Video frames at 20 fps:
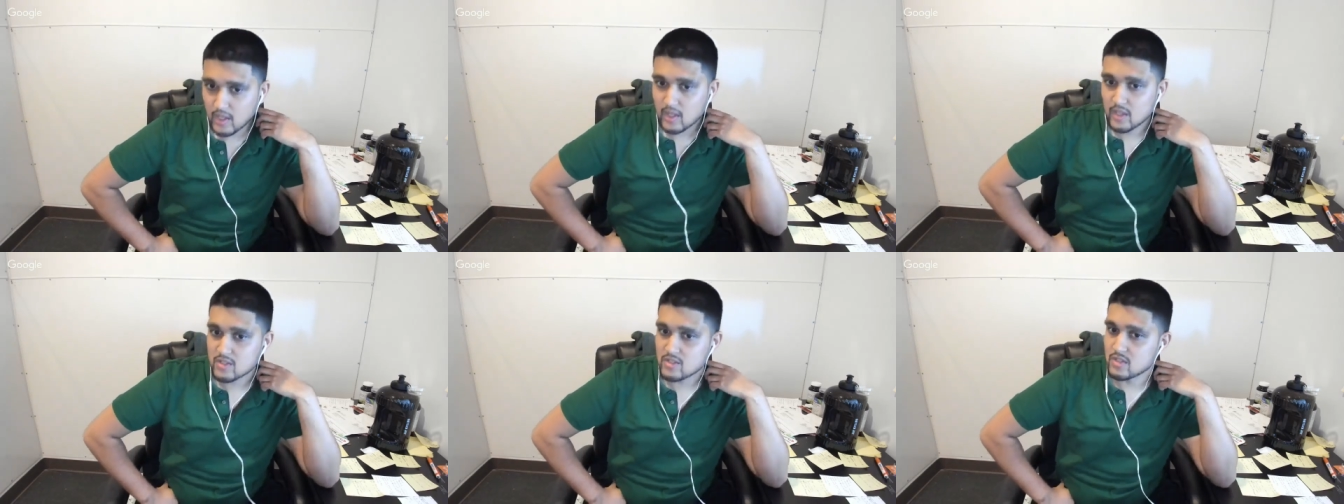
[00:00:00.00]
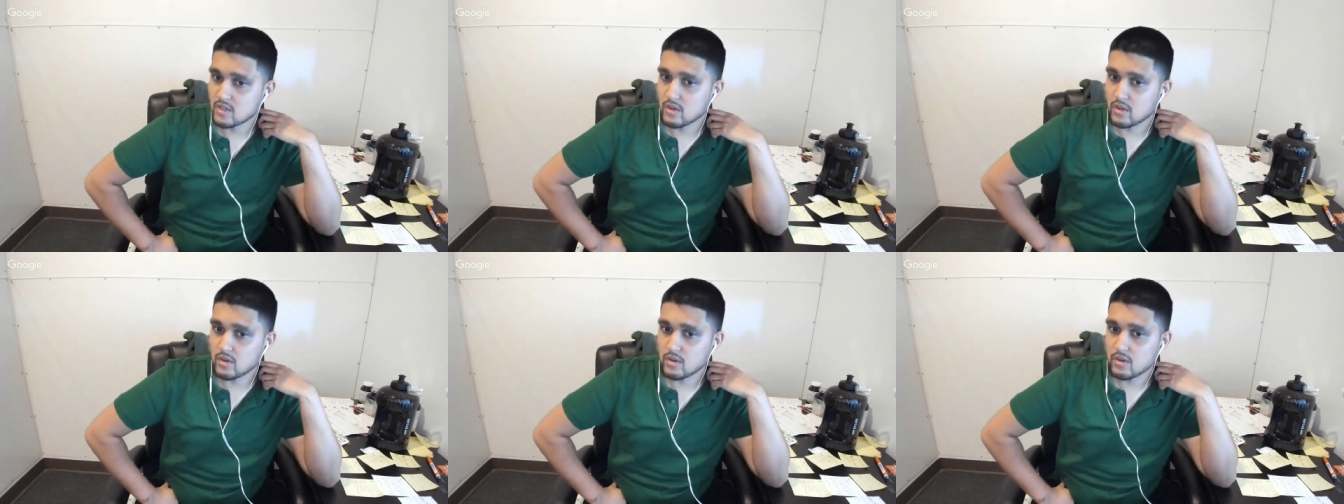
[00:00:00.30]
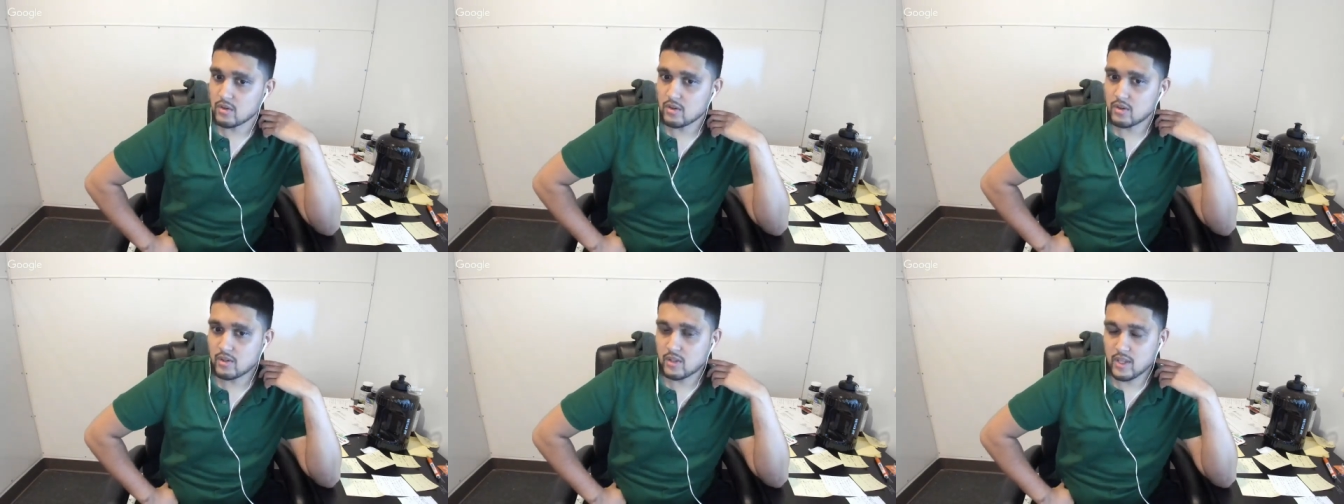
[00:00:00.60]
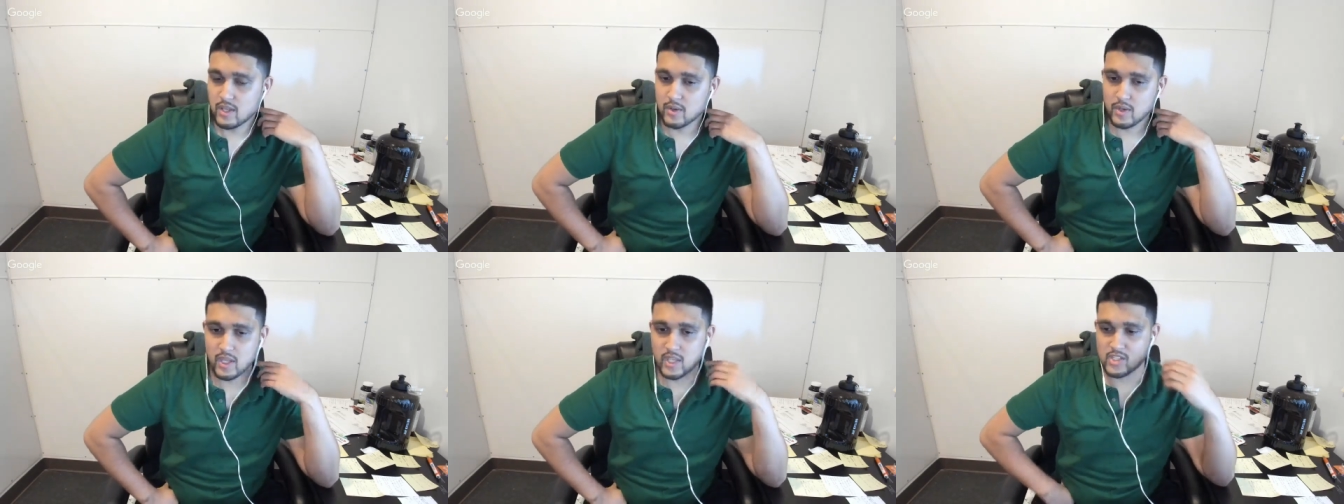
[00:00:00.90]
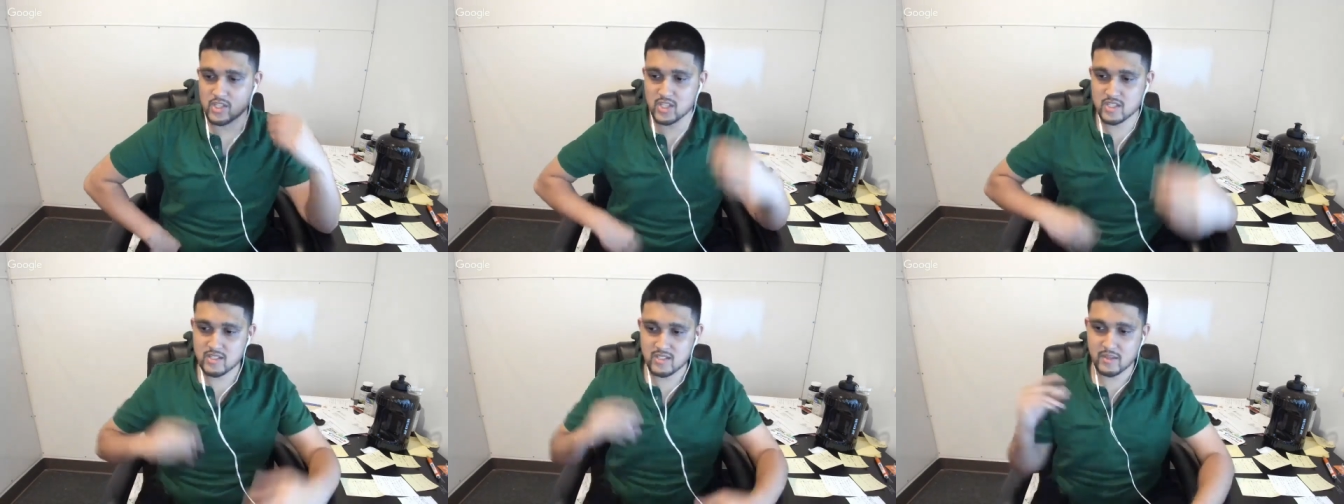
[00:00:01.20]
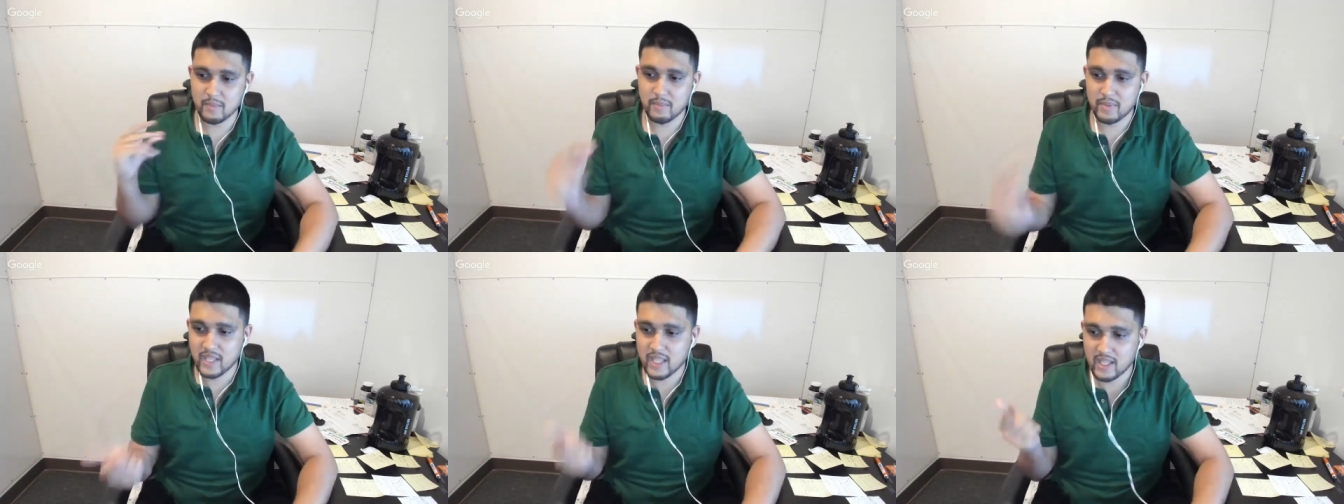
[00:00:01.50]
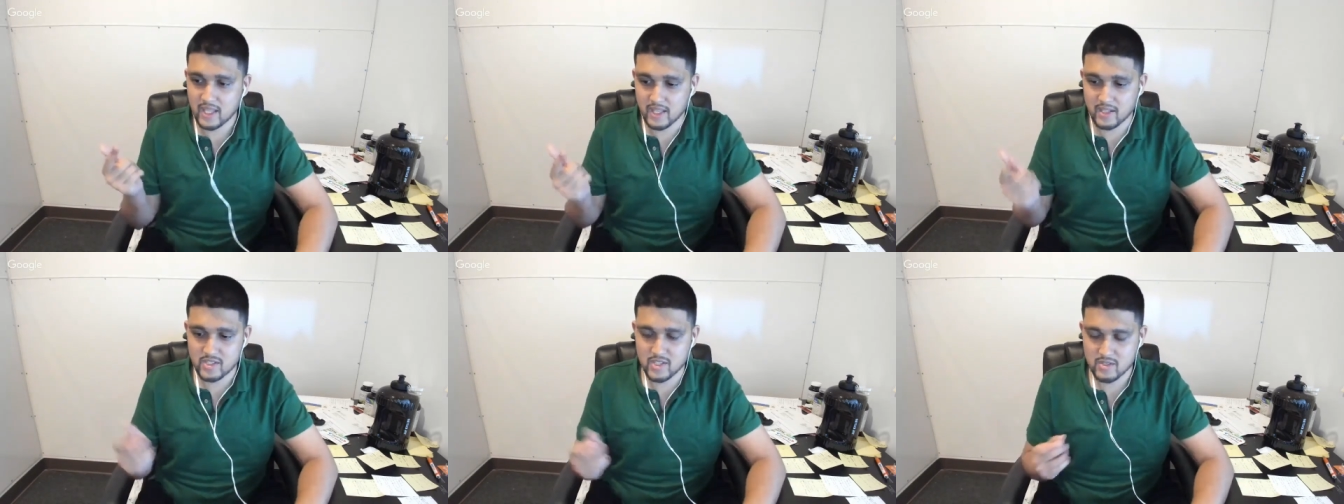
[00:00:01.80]
So wow. it, it just
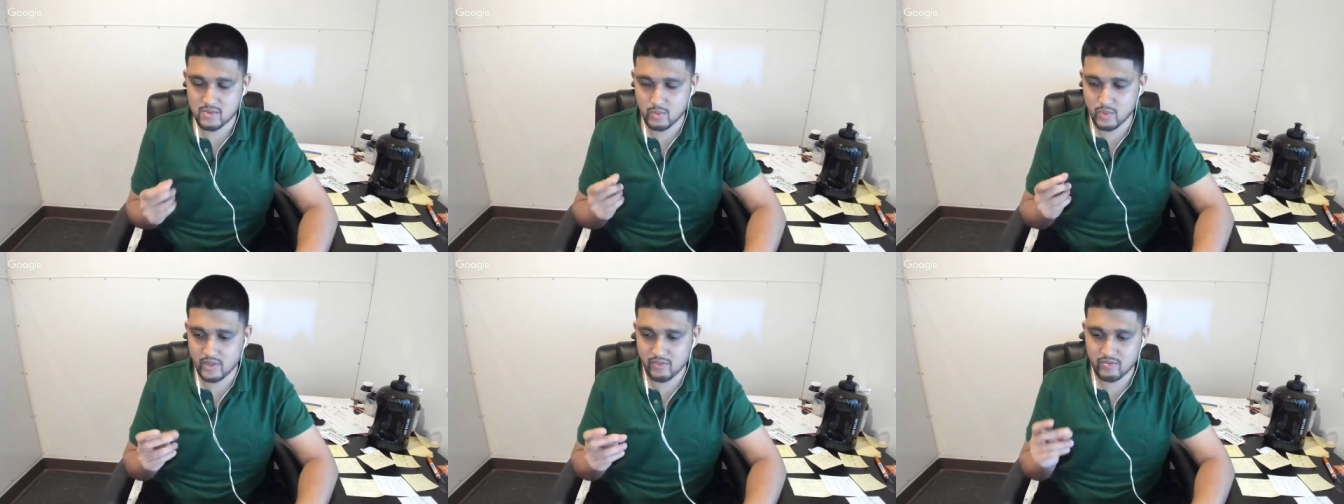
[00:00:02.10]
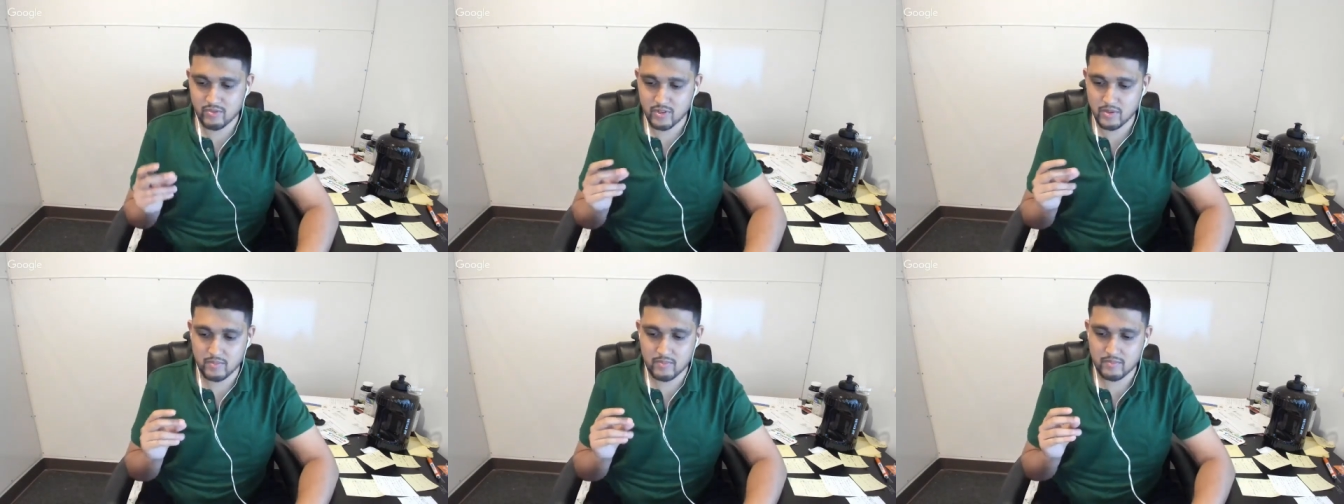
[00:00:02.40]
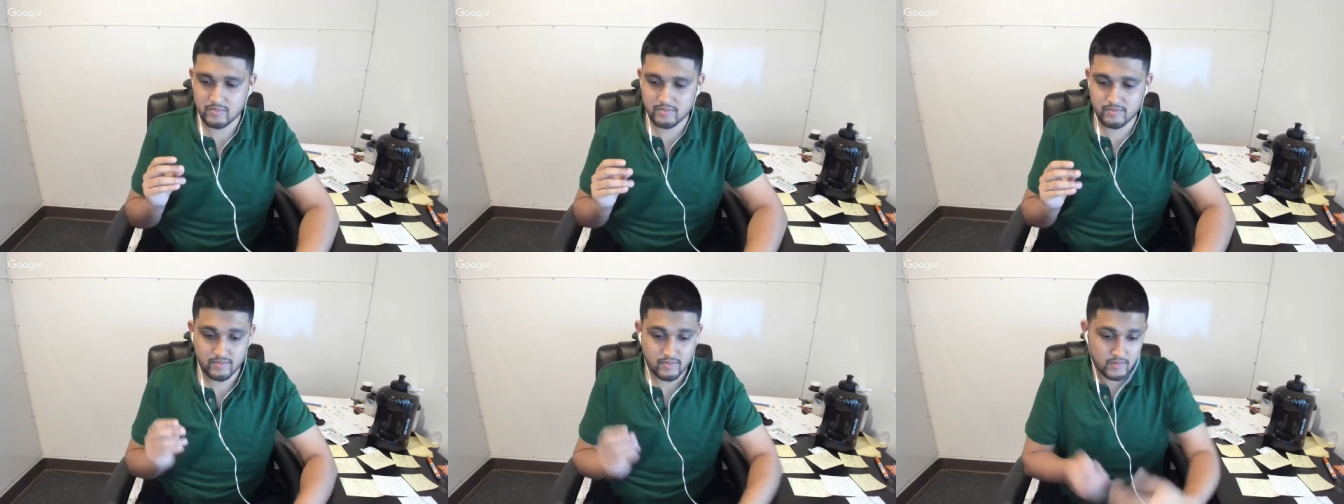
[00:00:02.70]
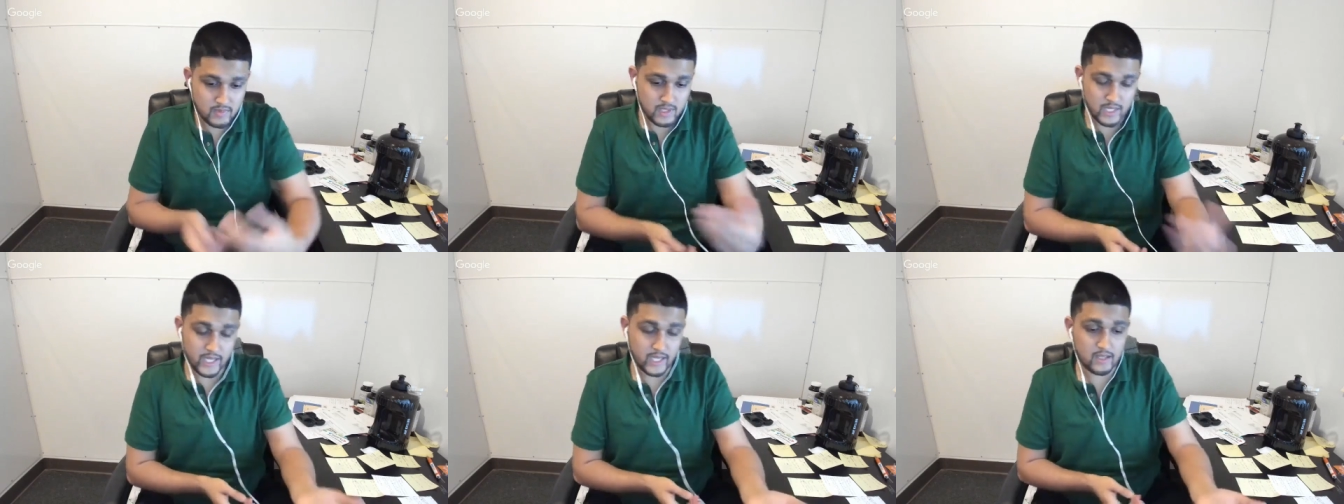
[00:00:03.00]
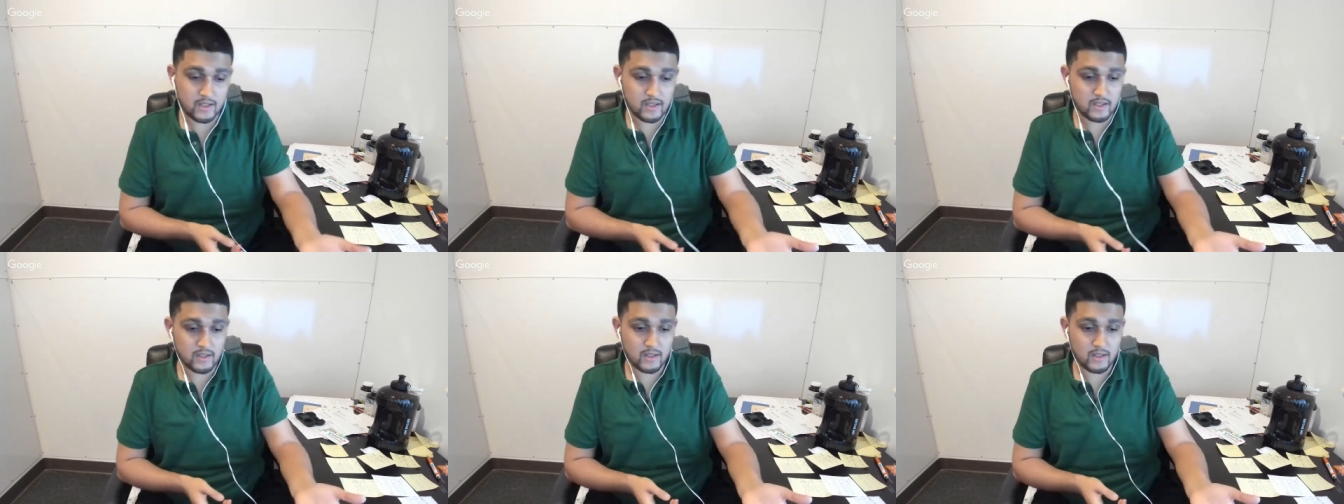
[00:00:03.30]
completely just went from like,